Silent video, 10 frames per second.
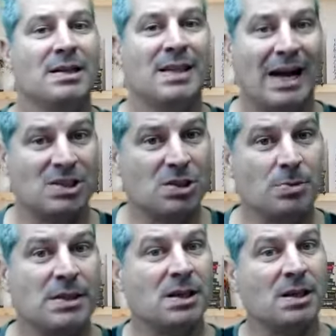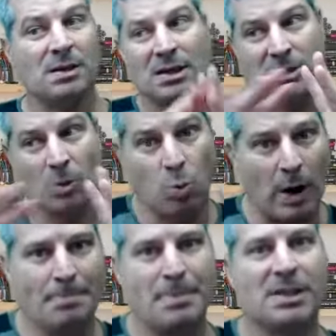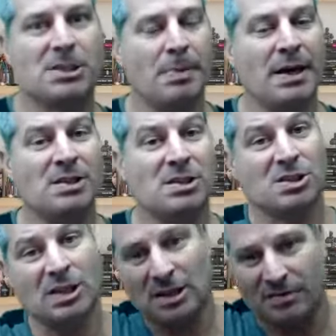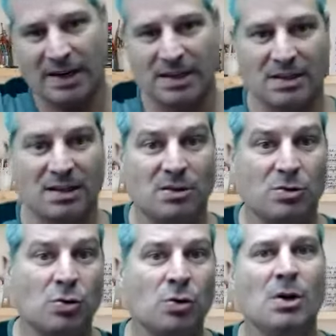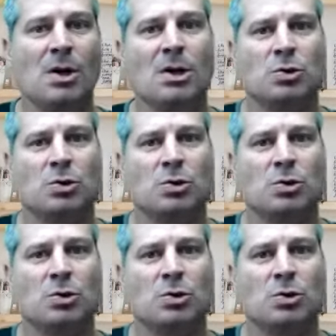That's the reason it's a one big space. It's not divided into two.